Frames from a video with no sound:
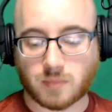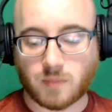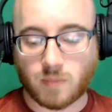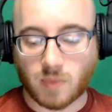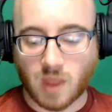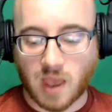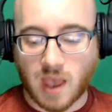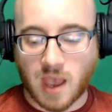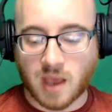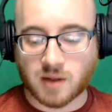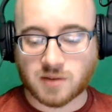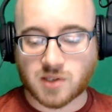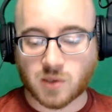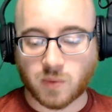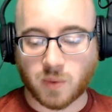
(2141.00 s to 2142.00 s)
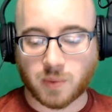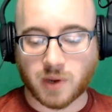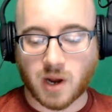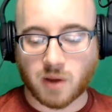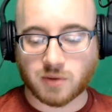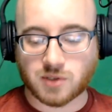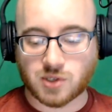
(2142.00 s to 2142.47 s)
And so we went
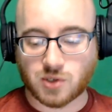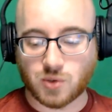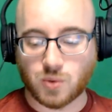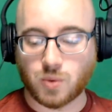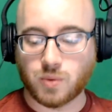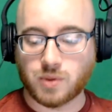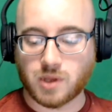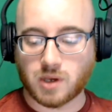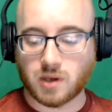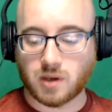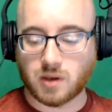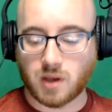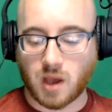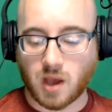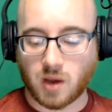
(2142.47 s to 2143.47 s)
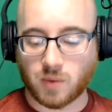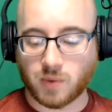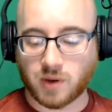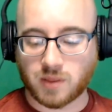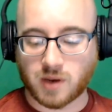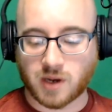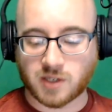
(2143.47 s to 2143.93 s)
out to the one of the
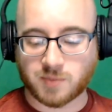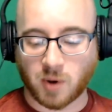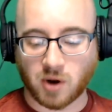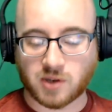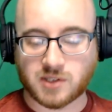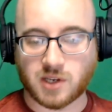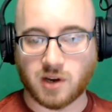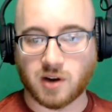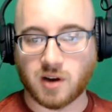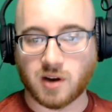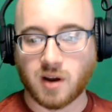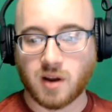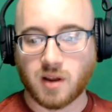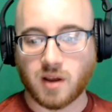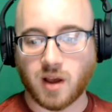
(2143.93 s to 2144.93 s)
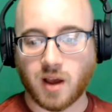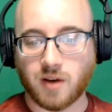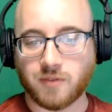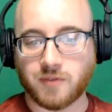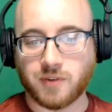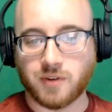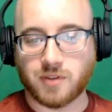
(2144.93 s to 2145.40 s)
nice parks here.
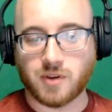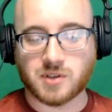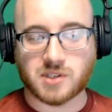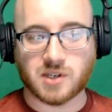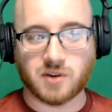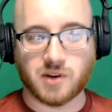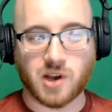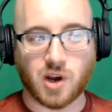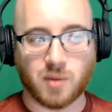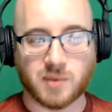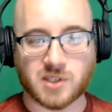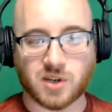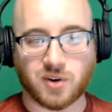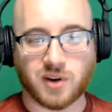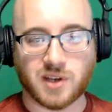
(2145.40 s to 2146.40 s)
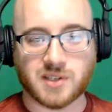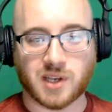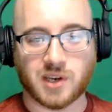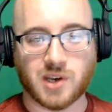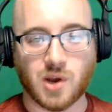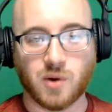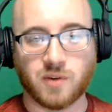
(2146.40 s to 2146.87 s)
For those who don't know, Missouri is like
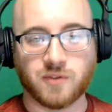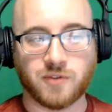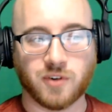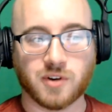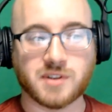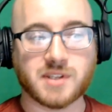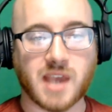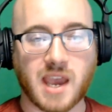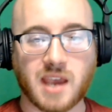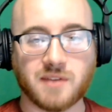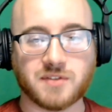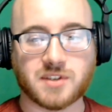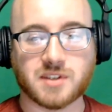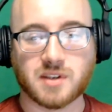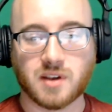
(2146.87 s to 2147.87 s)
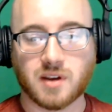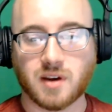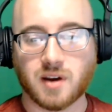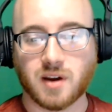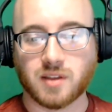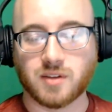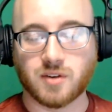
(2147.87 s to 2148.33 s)
known for its caves.
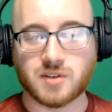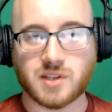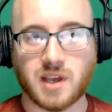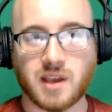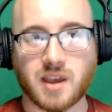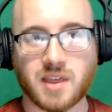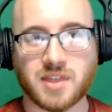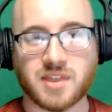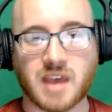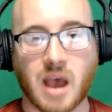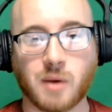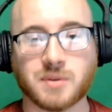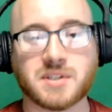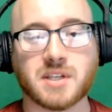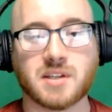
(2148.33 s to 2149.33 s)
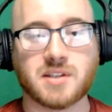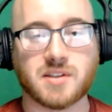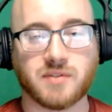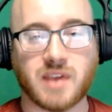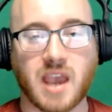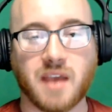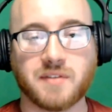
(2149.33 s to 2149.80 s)
There's like thousands of
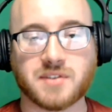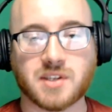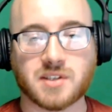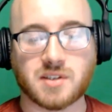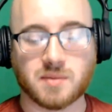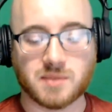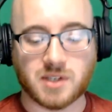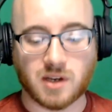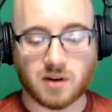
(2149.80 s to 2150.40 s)
cave systems here.